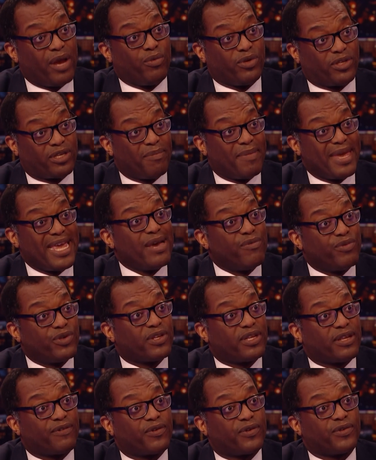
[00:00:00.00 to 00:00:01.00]
to me it was
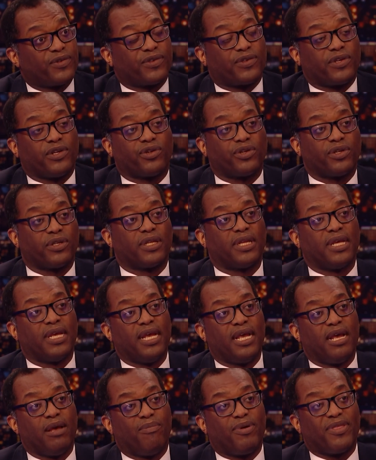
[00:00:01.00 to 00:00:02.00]
a difficult decision.
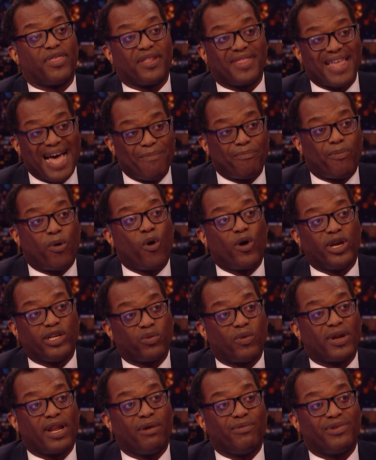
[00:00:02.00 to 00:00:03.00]
But at that point,
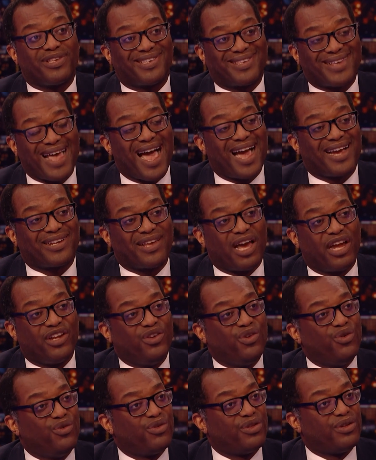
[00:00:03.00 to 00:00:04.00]
when I was sacked, I
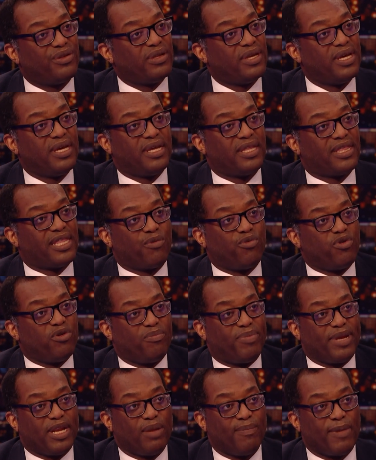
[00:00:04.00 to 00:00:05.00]
knew that there
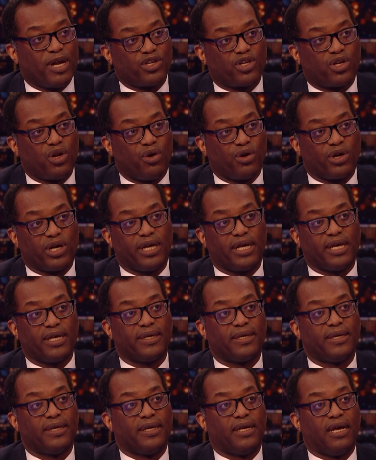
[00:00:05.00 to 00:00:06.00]
wouldn't be much longer
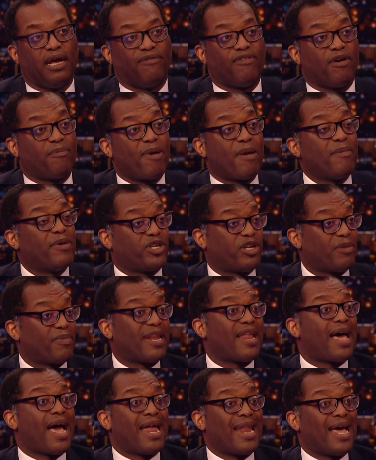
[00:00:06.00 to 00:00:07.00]
of her premiership.
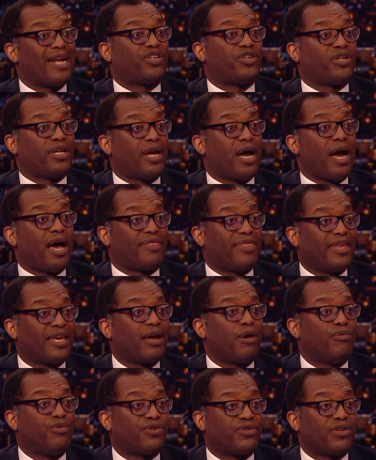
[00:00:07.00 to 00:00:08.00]
And actually, I think
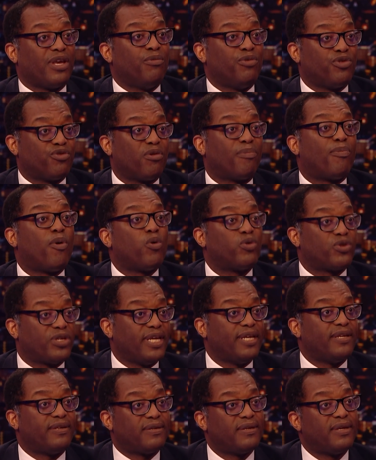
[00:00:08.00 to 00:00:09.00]
it was
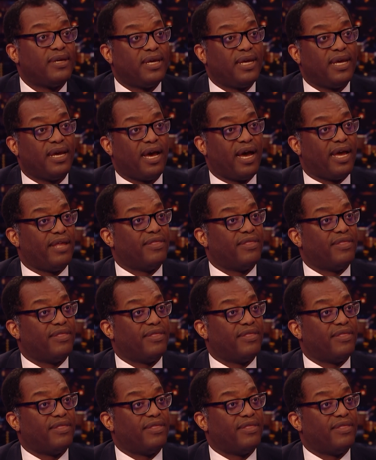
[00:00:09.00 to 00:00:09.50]
reported in the Sunday